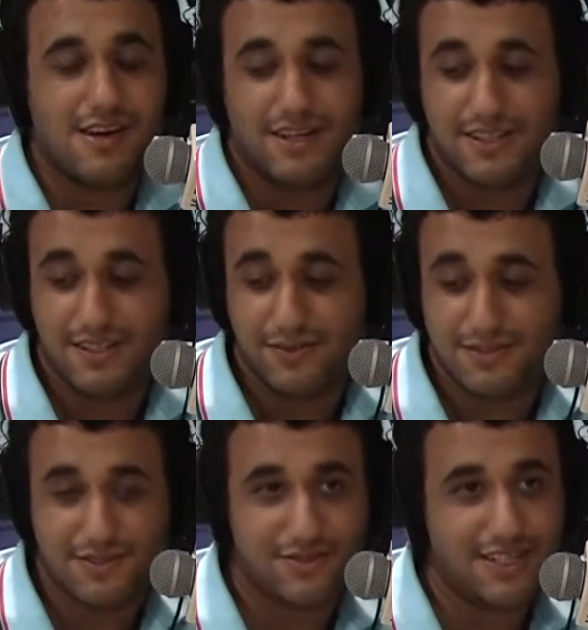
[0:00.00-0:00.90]
and it
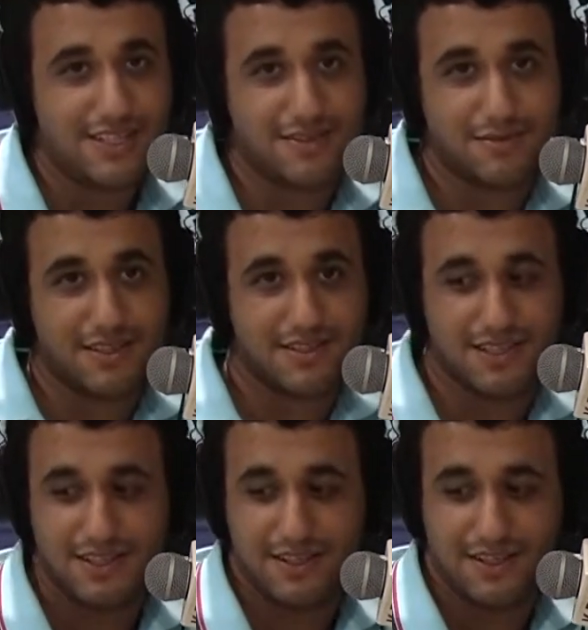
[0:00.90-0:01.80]
was great because
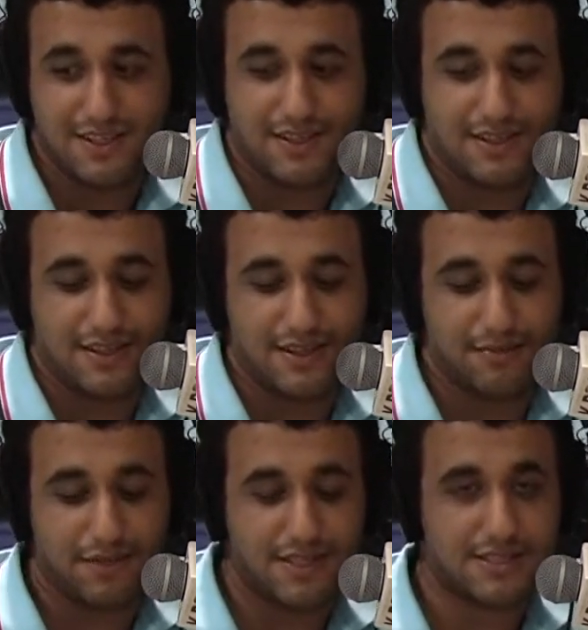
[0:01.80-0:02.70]
I
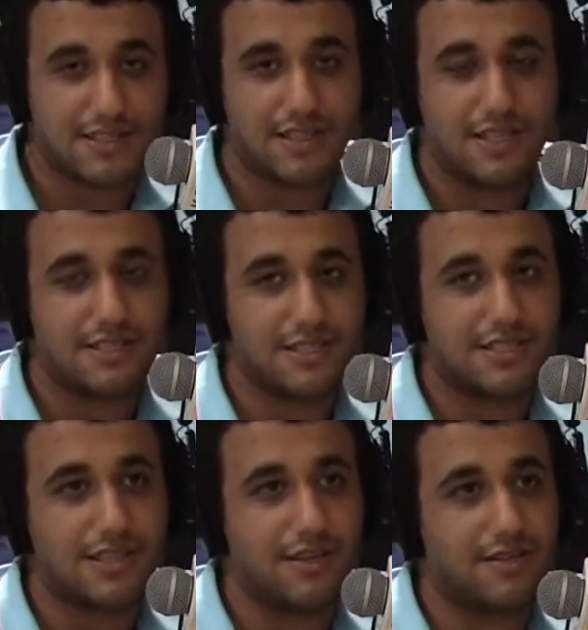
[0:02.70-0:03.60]
basically
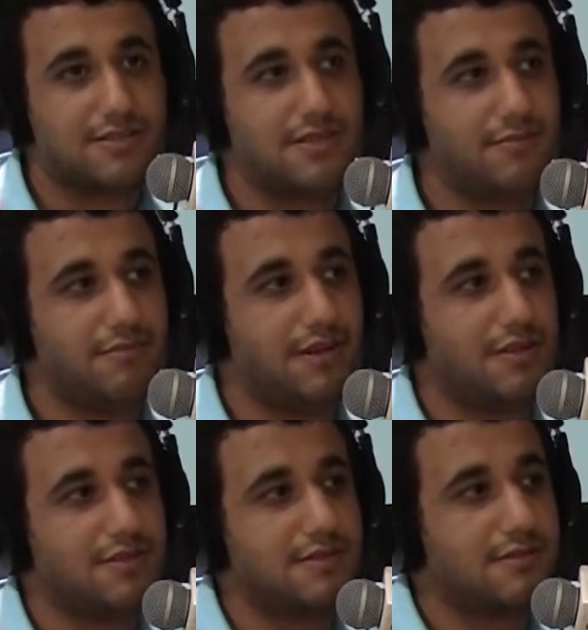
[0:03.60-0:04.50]
just lost
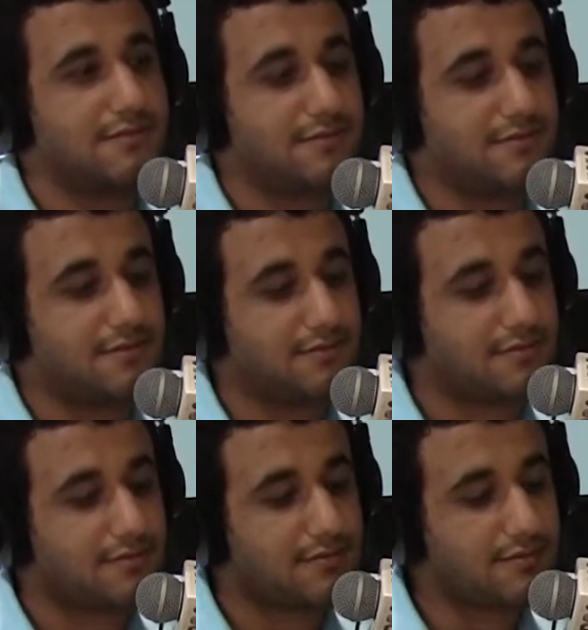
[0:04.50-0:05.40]
$10
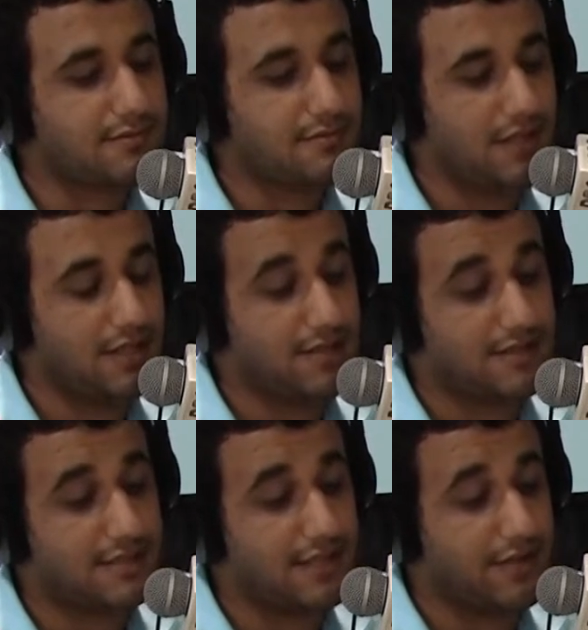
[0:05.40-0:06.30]

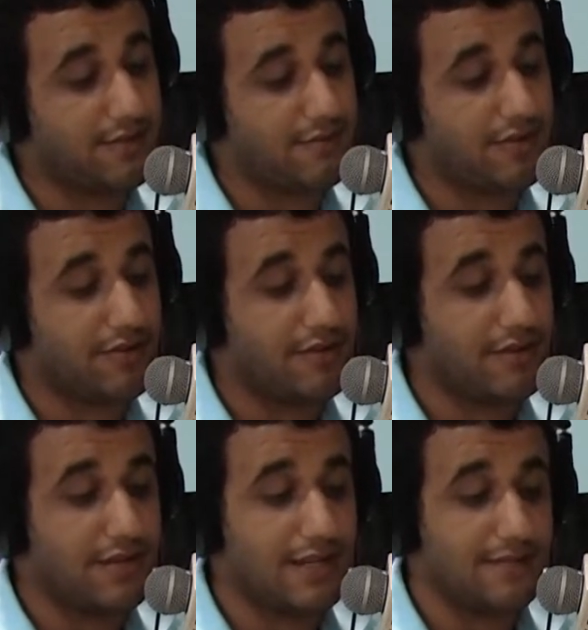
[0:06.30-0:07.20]
instead of more
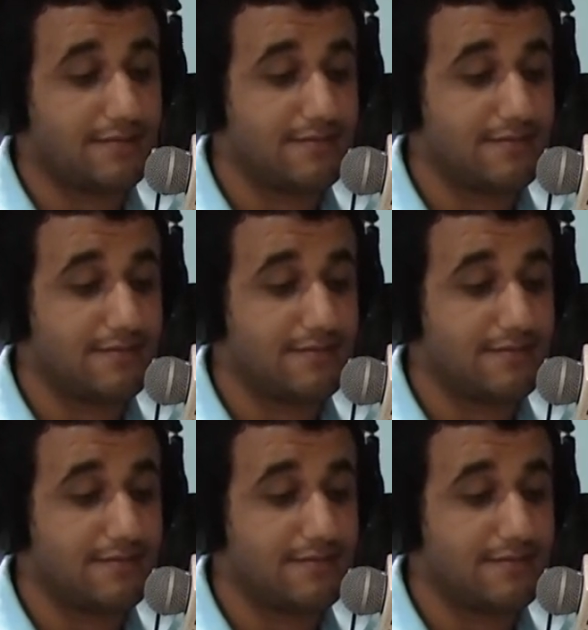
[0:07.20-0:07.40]
than that.